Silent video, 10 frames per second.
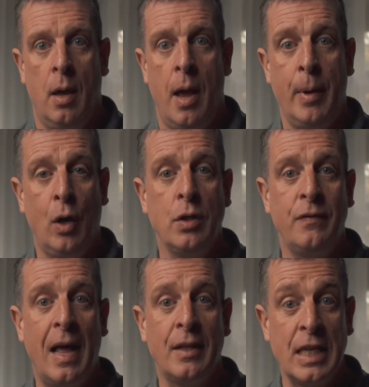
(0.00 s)
And because of
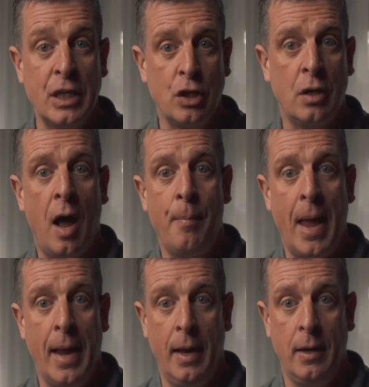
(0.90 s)
that decision I
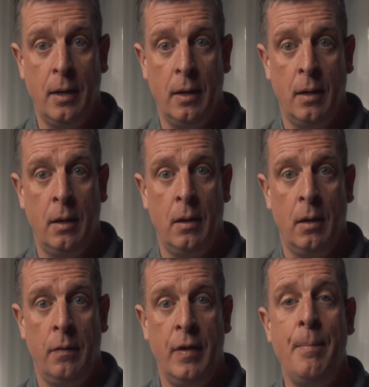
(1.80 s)
made,
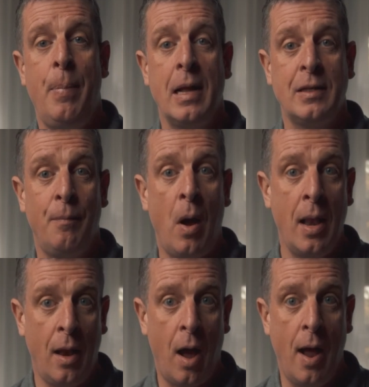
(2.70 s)
the impact of my
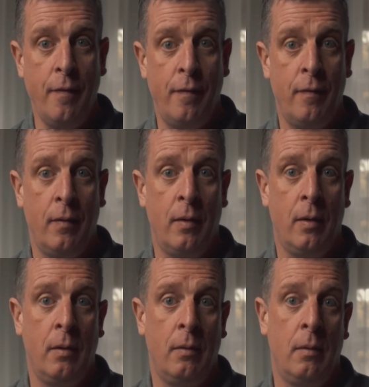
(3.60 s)
life,
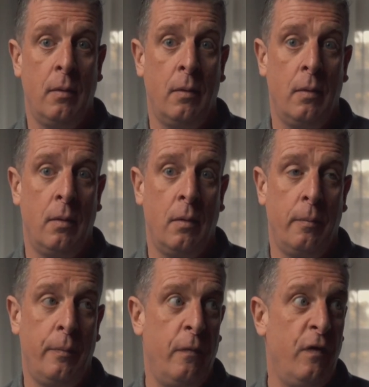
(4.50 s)

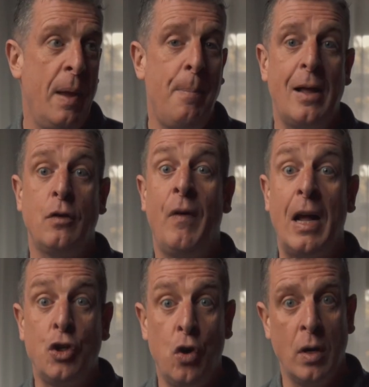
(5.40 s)
the impact on
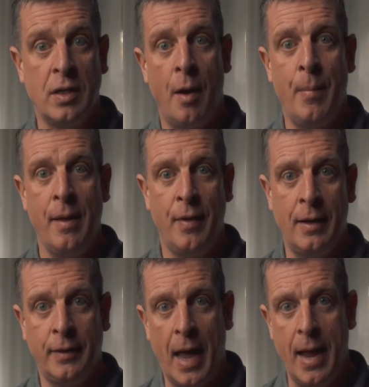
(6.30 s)
that choice I made
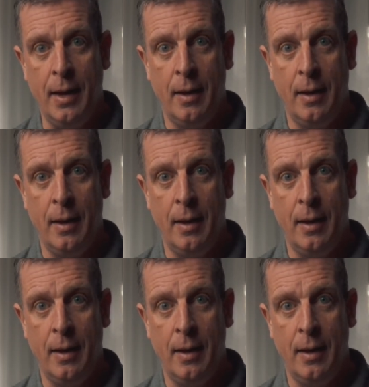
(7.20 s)
that day,